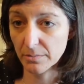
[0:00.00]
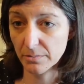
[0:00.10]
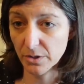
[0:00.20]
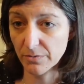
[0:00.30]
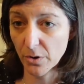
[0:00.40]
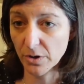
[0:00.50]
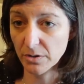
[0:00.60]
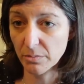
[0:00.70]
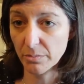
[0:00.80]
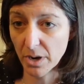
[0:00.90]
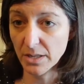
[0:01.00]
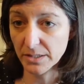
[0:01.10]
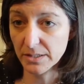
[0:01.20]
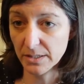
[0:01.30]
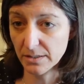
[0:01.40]
you know, foreign
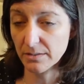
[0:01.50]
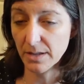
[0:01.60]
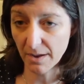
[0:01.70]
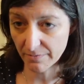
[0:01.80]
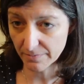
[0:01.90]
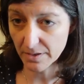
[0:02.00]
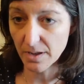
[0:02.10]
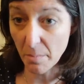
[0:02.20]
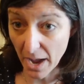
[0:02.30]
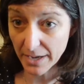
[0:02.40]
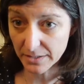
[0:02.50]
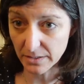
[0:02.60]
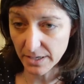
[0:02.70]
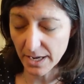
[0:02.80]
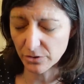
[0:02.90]
policy and have impacts
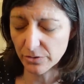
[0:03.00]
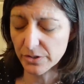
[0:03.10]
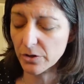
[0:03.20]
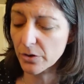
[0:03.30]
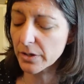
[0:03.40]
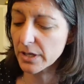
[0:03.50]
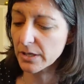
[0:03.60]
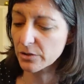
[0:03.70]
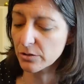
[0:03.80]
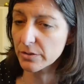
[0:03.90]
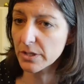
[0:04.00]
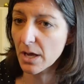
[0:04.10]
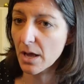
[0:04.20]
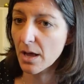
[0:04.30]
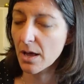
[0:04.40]
on national security issues.
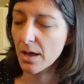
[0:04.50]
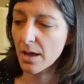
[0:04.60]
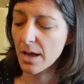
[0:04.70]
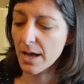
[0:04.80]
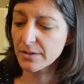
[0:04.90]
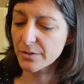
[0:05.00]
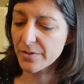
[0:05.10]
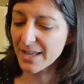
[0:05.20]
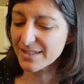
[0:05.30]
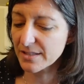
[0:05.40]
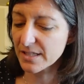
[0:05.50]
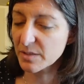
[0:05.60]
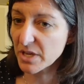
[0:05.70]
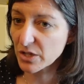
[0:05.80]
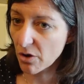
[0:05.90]
And so that's the
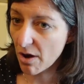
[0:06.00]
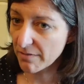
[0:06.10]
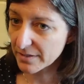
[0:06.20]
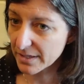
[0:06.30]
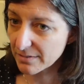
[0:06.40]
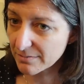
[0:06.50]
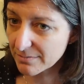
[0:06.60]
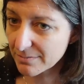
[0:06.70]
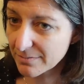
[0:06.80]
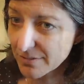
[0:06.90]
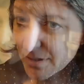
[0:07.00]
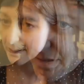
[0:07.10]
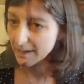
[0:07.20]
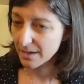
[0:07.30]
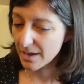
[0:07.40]
speak softly.
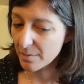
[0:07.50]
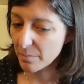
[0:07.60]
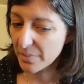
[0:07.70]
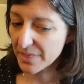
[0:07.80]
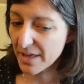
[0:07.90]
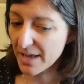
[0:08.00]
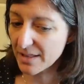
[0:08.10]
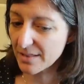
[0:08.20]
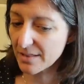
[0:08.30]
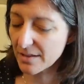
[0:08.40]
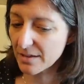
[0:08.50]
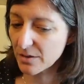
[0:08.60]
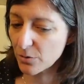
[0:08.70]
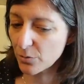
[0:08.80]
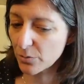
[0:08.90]
But then
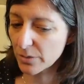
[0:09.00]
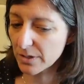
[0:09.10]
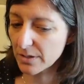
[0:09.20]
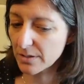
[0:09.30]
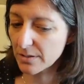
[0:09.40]
you would,